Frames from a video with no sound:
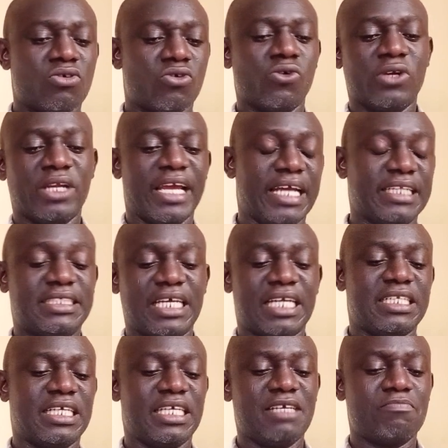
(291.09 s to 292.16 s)

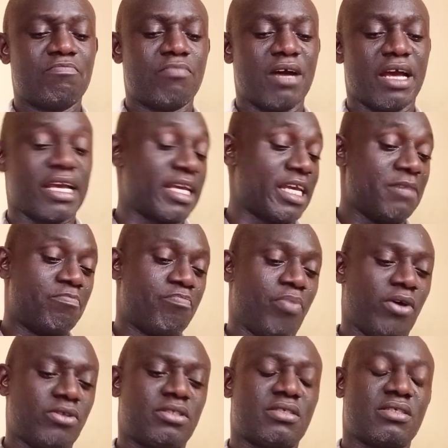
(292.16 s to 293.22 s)
oriented
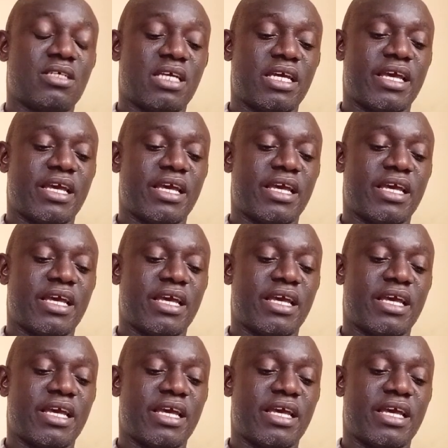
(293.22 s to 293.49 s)
import